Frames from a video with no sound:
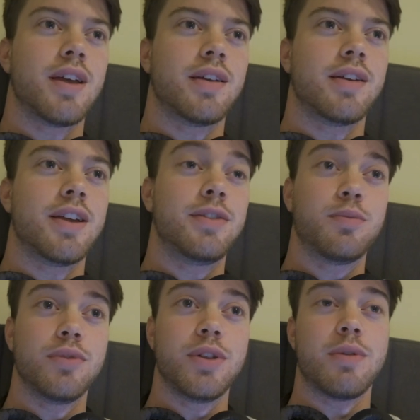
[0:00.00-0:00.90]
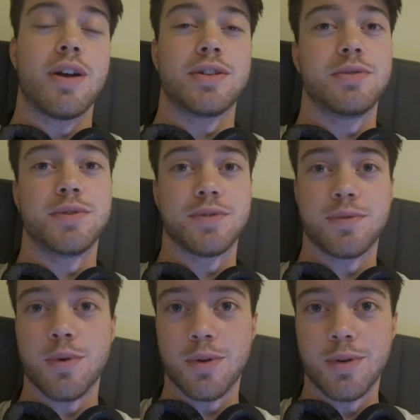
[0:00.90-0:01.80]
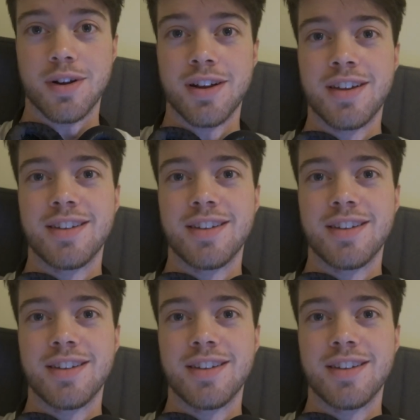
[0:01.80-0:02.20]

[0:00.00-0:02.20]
and it's really rare too, it's a four-door.